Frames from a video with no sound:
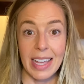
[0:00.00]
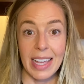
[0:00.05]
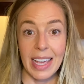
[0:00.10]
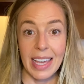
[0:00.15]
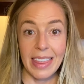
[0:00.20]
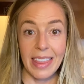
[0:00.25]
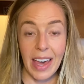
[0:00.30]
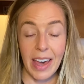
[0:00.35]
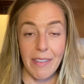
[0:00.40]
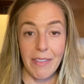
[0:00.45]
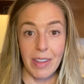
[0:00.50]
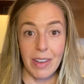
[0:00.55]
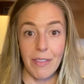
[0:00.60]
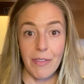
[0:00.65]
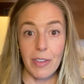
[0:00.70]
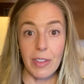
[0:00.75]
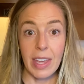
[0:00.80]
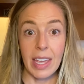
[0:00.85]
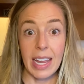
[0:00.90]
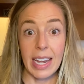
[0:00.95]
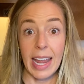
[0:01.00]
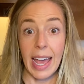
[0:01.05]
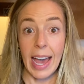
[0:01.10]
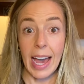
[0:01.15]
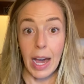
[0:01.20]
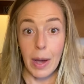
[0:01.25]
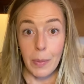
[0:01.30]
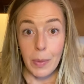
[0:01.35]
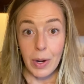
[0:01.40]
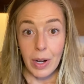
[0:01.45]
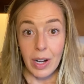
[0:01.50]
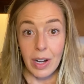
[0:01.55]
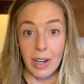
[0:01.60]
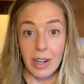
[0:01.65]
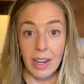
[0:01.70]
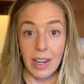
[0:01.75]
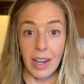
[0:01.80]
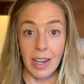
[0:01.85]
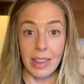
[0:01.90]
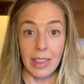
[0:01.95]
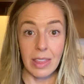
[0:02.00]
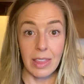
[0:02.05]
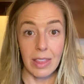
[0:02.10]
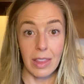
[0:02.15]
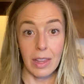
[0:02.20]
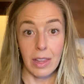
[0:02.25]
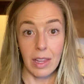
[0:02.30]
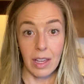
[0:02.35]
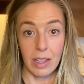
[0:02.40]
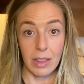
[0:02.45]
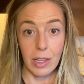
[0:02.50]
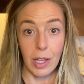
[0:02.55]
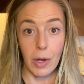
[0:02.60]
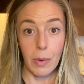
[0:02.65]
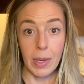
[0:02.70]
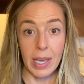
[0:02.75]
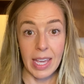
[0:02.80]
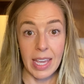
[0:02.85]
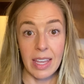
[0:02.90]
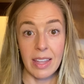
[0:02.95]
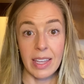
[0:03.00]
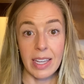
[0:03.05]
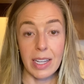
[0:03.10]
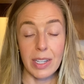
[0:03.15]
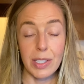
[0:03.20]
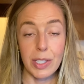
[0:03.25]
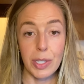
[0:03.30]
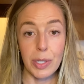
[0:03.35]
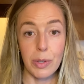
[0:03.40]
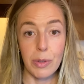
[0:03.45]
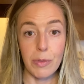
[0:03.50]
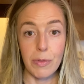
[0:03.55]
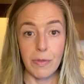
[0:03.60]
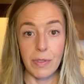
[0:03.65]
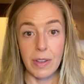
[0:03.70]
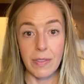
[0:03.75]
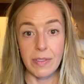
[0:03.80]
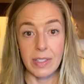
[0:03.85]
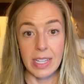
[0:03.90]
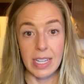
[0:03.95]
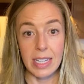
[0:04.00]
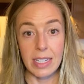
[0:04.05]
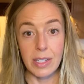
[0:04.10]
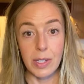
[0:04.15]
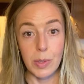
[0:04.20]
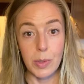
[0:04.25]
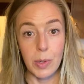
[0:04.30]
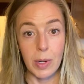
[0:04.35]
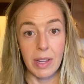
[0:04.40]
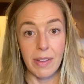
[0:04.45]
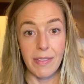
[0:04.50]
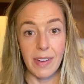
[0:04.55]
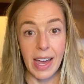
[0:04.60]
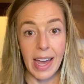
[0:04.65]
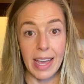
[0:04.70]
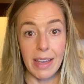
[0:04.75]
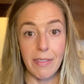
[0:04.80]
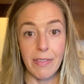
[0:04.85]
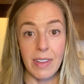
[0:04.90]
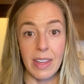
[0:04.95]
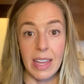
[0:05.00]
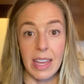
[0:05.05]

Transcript: in the oven for like an hour on a low heat, like a 250, 225.